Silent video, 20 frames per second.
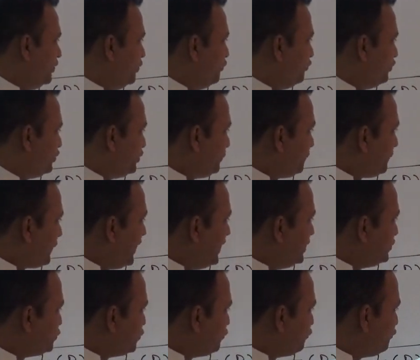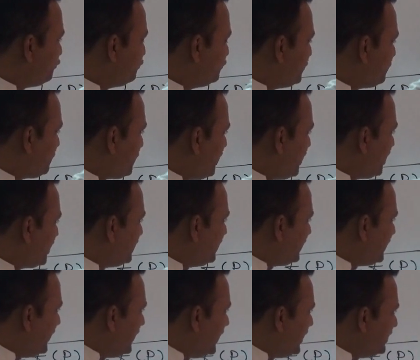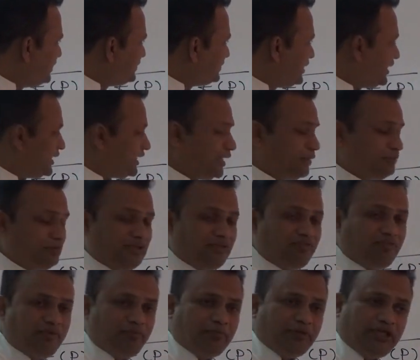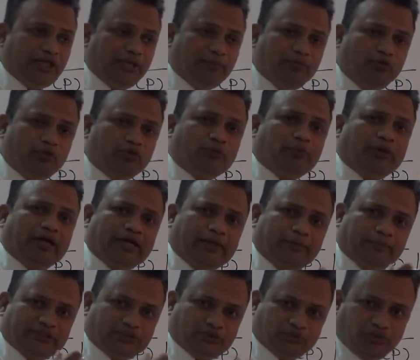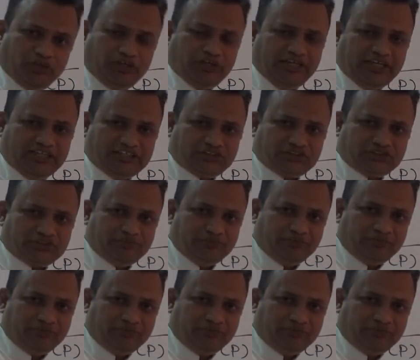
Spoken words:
when the price of the product declines, that time he will be able to buy much more units,